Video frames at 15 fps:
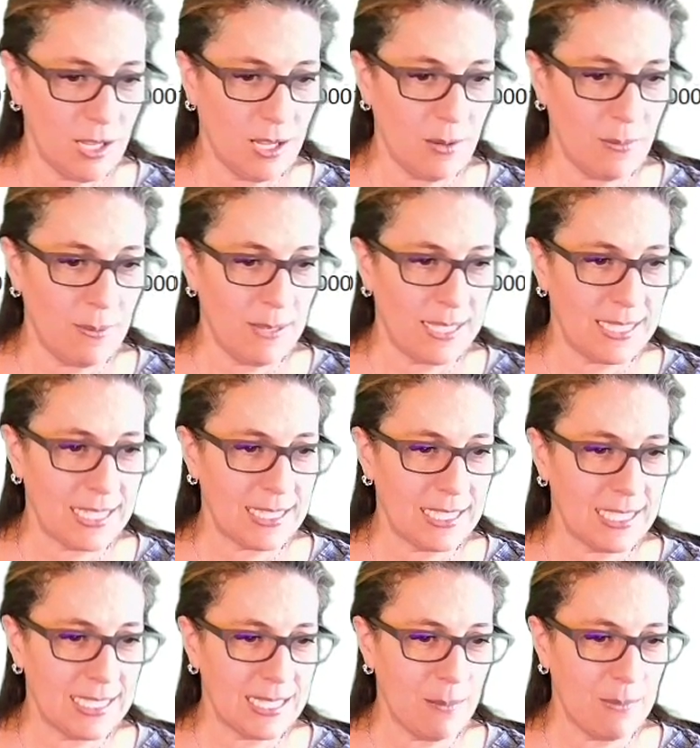basically
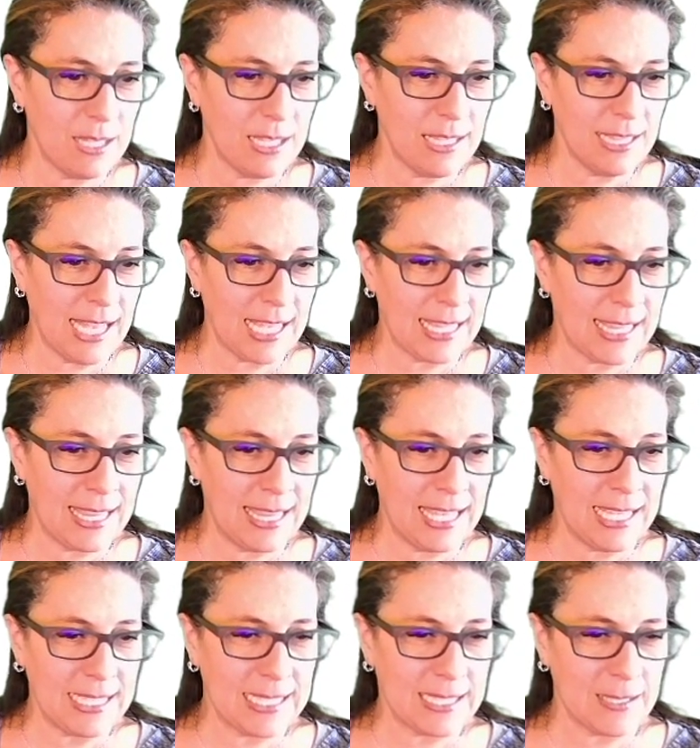something like
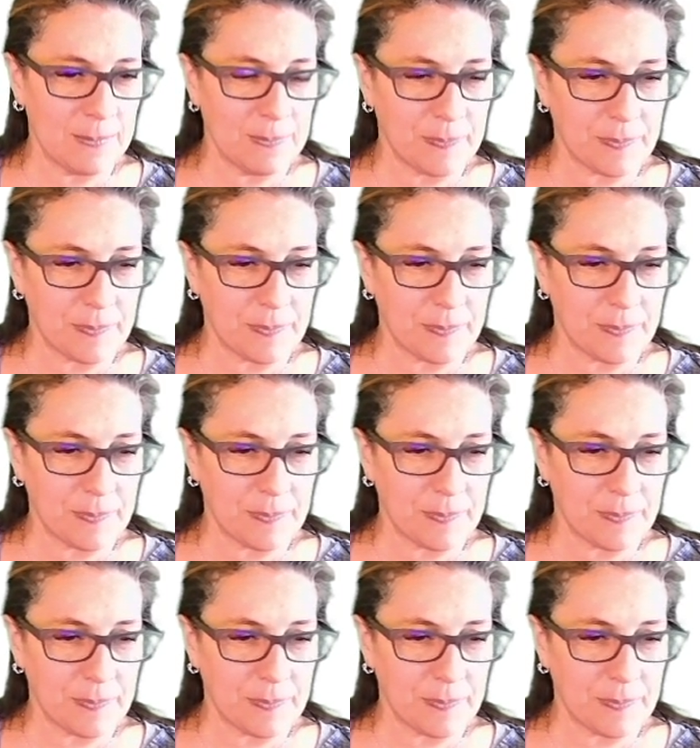this